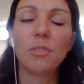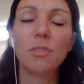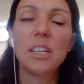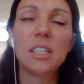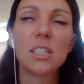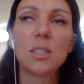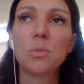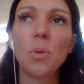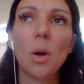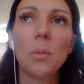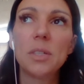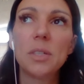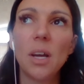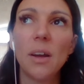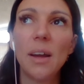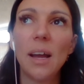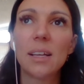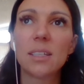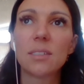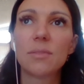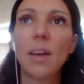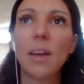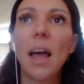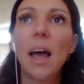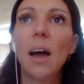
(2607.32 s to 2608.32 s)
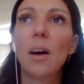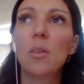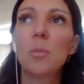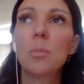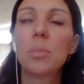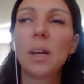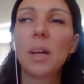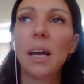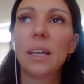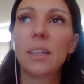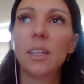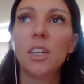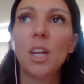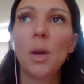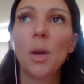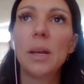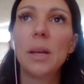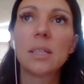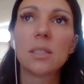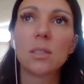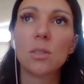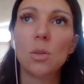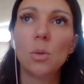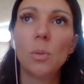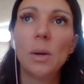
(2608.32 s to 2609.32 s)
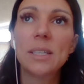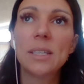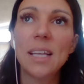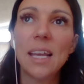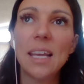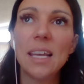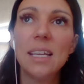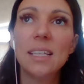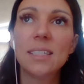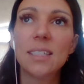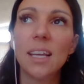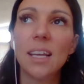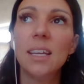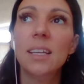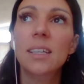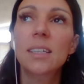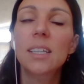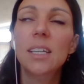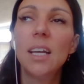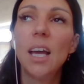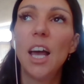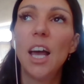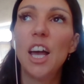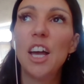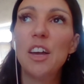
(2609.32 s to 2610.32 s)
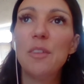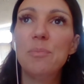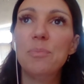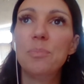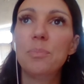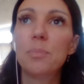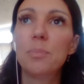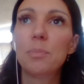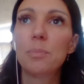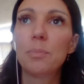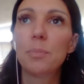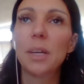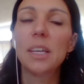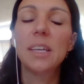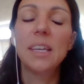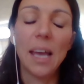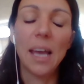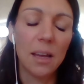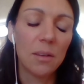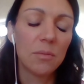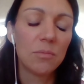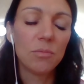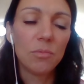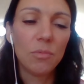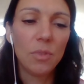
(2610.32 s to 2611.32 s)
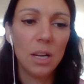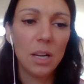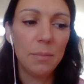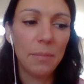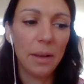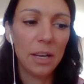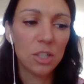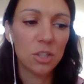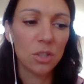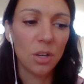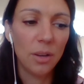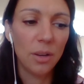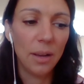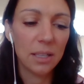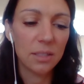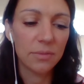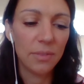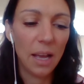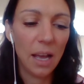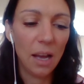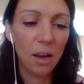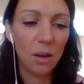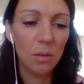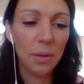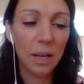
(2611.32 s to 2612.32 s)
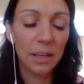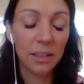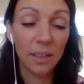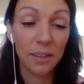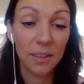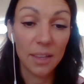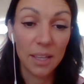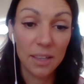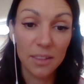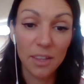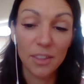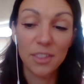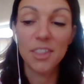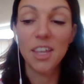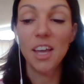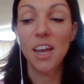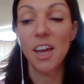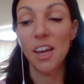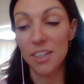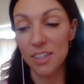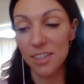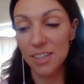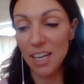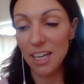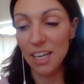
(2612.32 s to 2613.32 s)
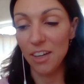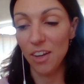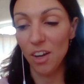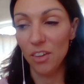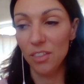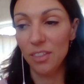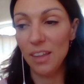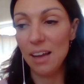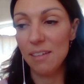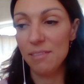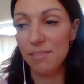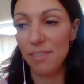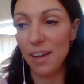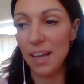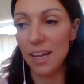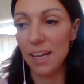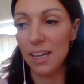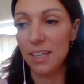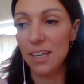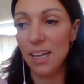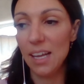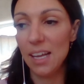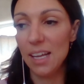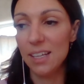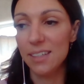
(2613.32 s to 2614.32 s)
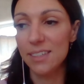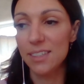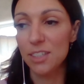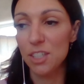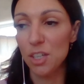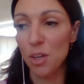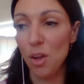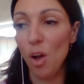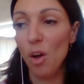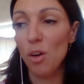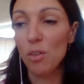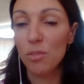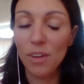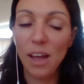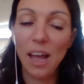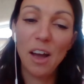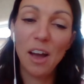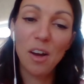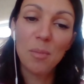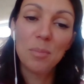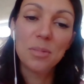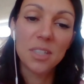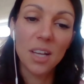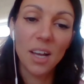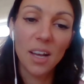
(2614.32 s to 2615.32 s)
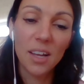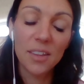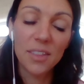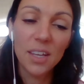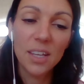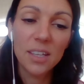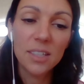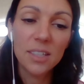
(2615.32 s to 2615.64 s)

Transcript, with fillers: of different reasons why we don't ask for help and i know it isn't always easy um, but yeah really make sure you ask for help and i think the third thing on that vein is to offer help to